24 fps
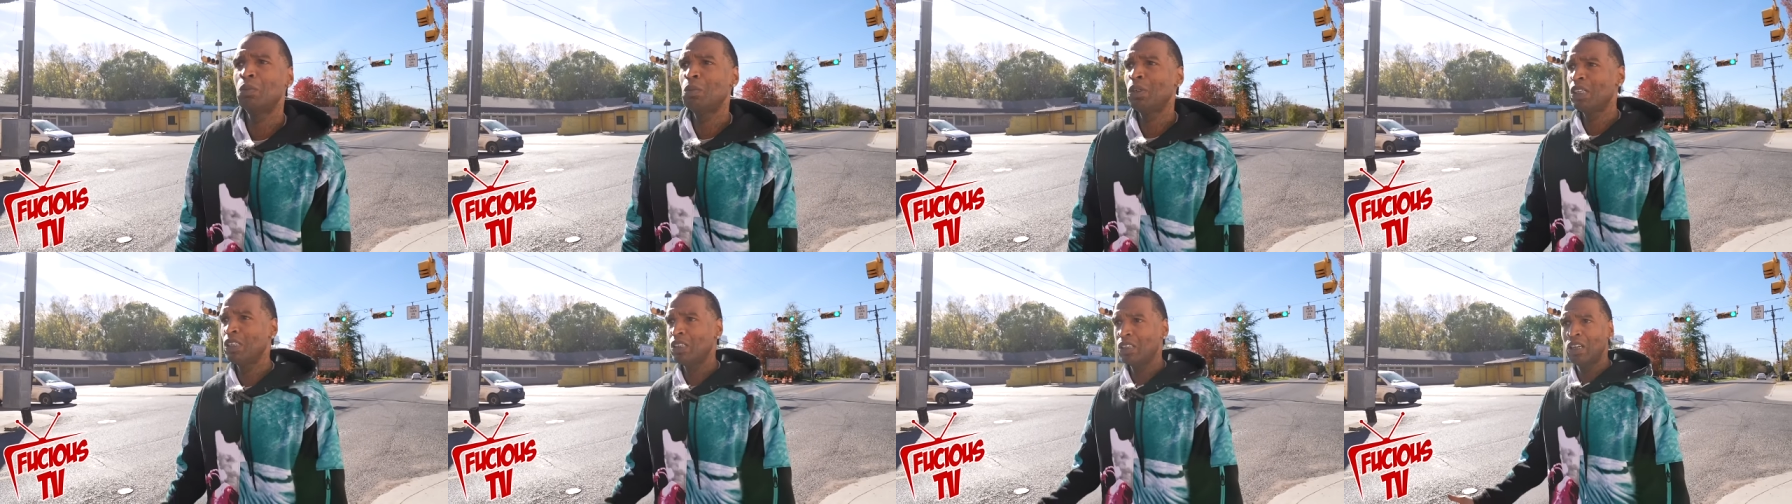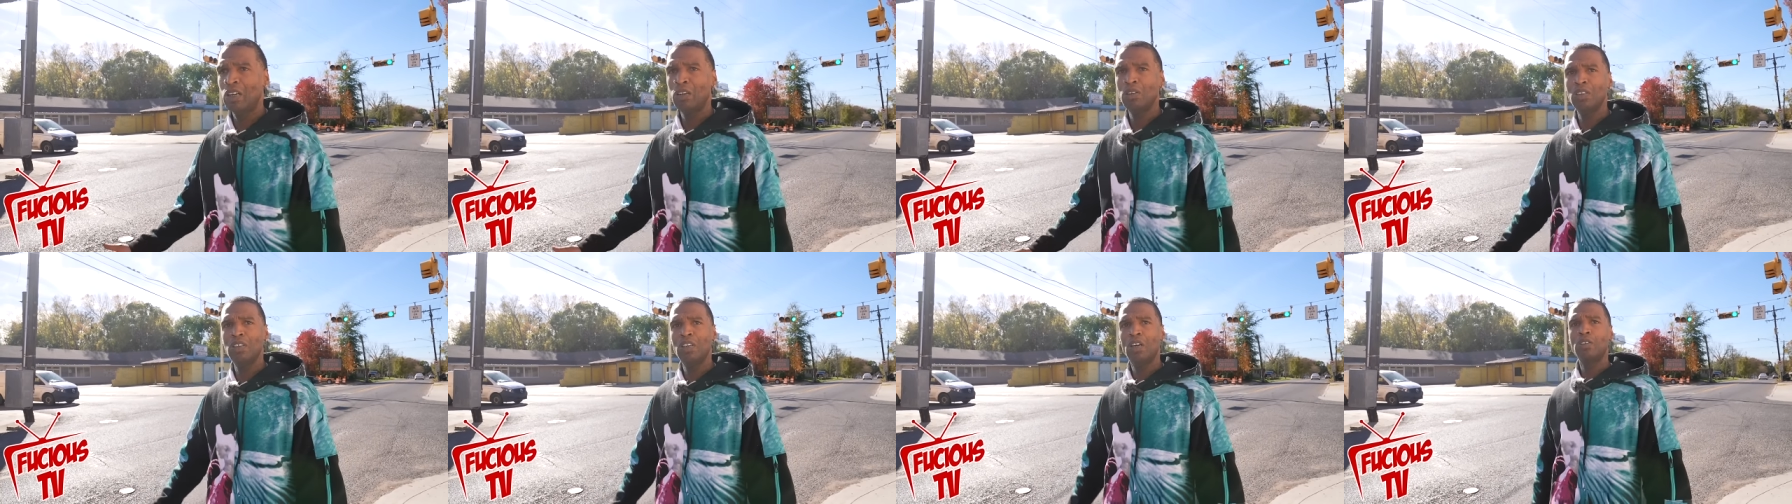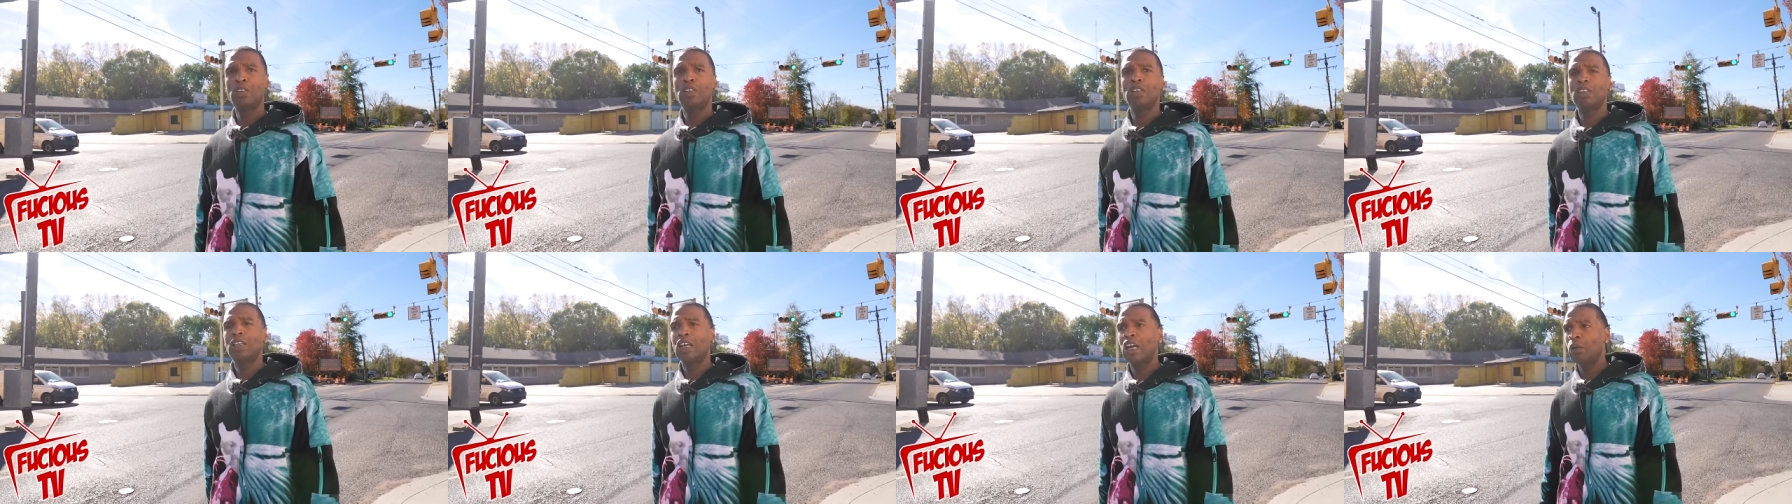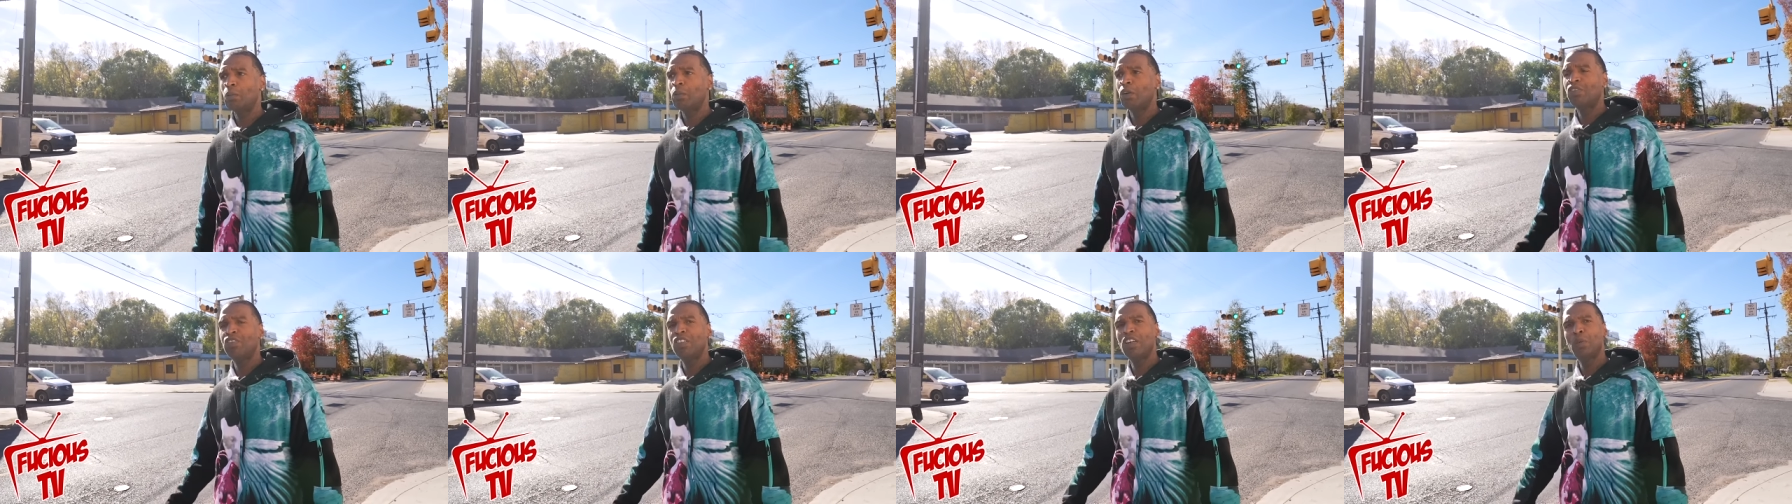Those drunk youngsters
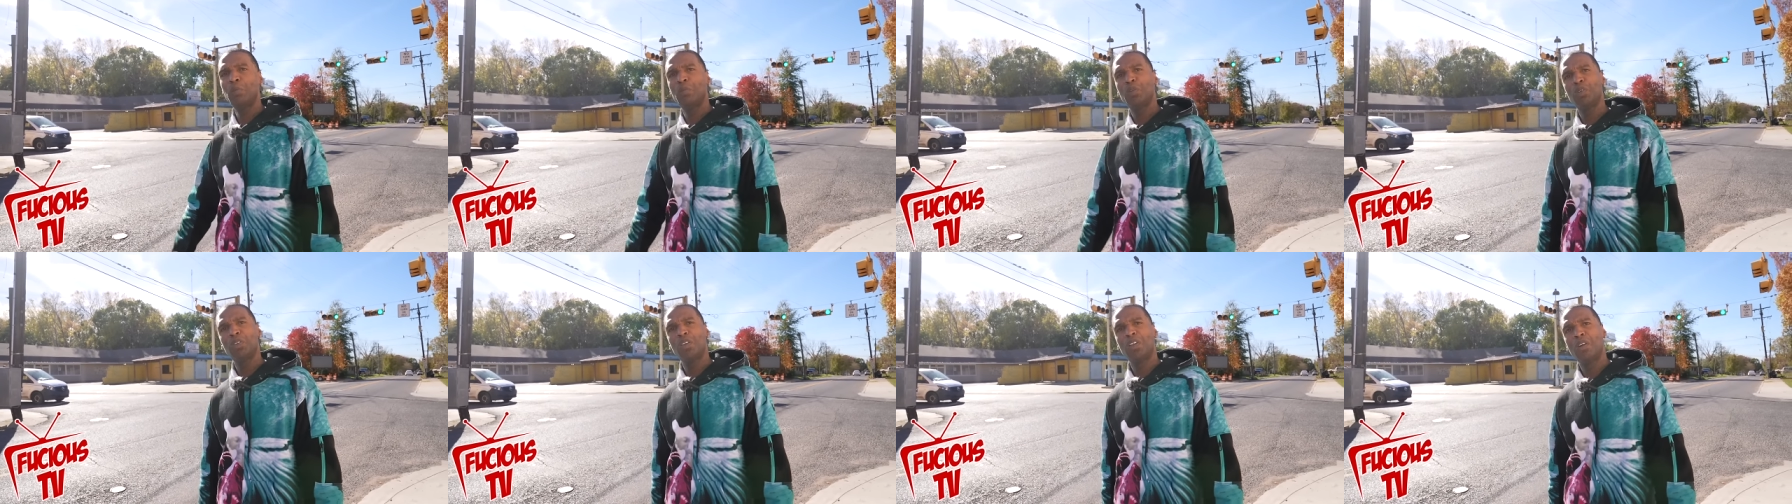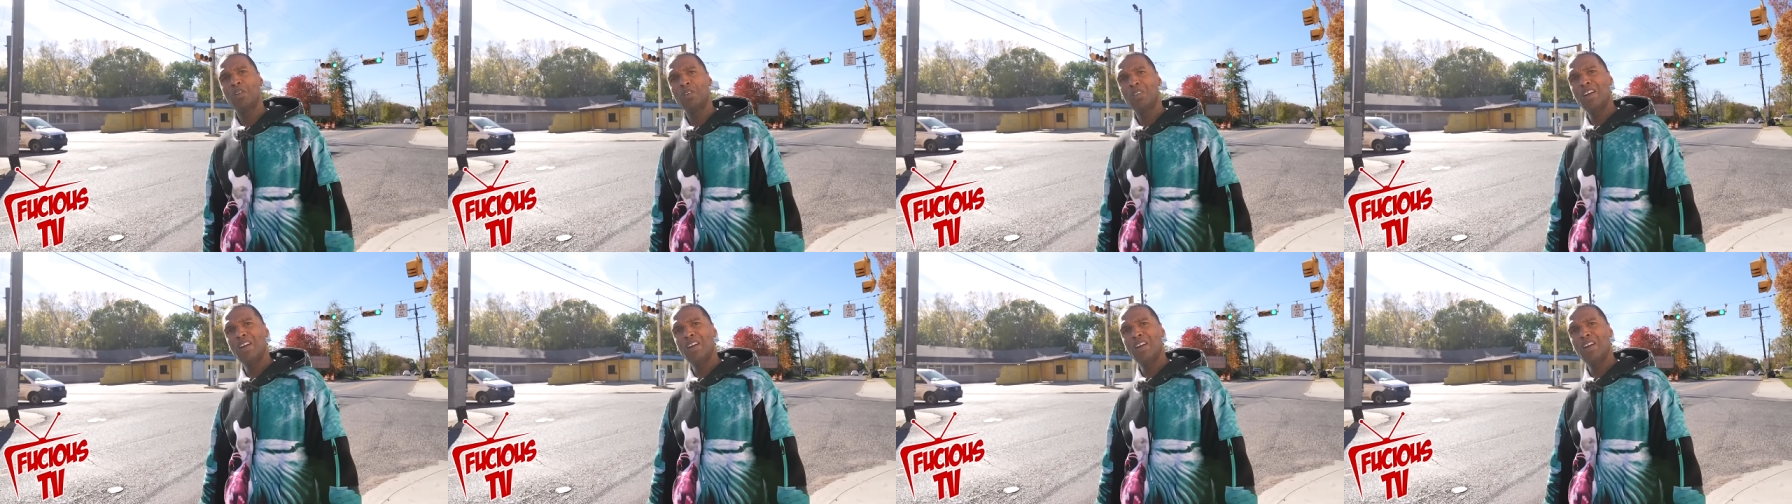came and flipped you in the